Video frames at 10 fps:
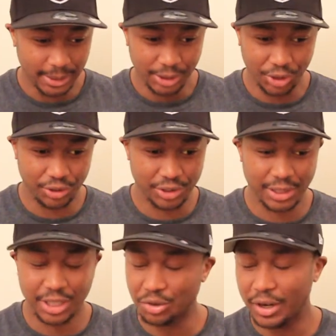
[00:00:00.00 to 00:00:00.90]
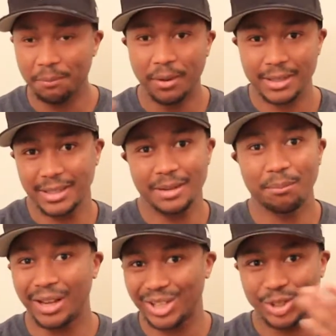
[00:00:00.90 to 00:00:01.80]
you just see a train pass, it's a
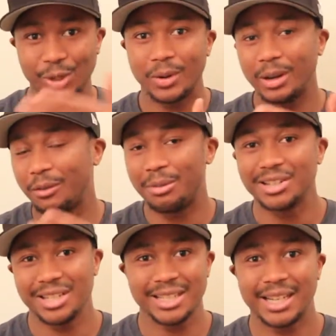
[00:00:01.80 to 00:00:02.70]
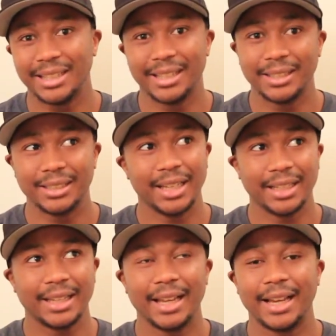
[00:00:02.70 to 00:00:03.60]
black silhouette of a person standing
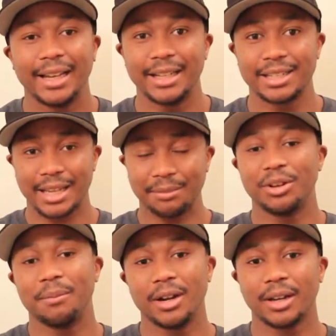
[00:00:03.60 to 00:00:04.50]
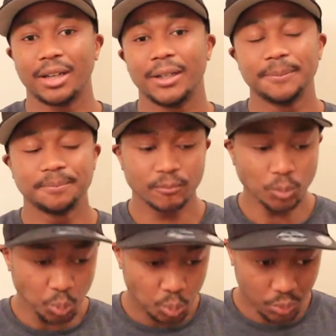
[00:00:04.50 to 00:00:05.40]
like there, and it's Captain America.
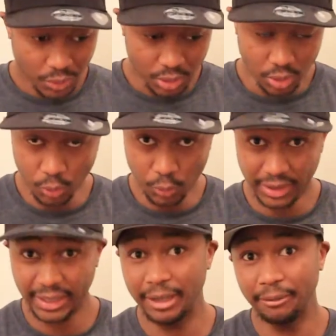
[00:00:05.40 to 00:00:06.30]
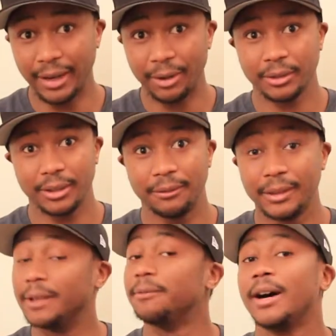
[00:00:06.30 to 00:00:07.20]
With
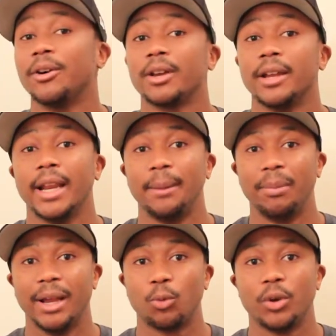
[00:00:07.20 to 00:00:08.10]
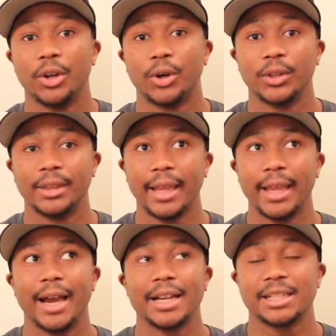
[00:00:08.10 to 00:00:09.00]
the Falcon and Black Widow,
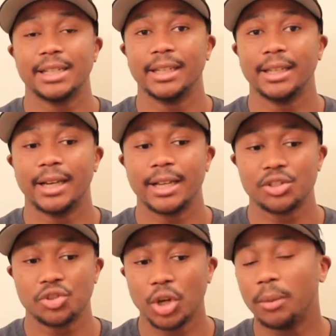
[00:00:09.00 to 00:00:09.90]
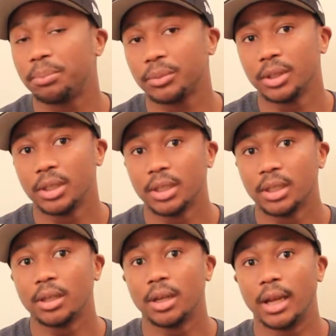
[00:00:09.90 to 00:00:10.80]
they actually stop
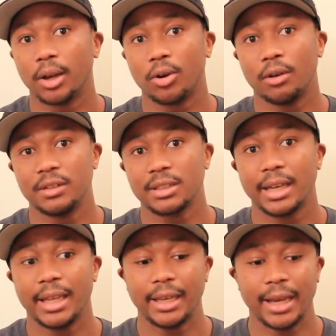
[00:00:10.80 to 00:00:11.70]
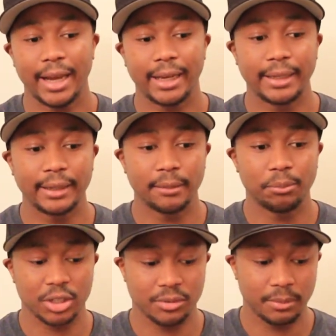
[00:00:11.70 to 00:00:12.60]
Corvus Glade and
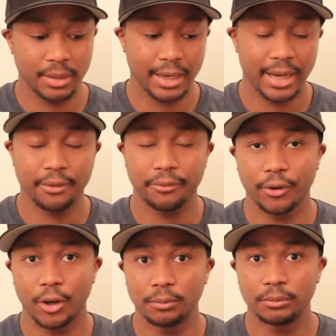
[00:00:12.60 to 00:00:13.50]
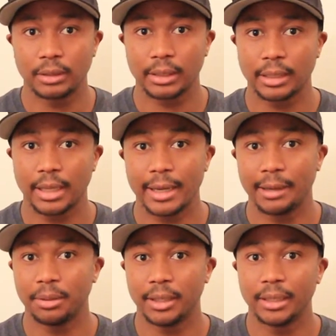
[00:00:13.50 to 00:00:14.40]
approximately midnight from
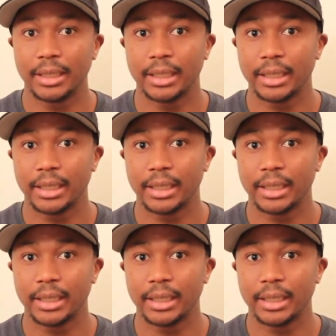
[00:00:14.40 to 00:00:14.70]
kidnapping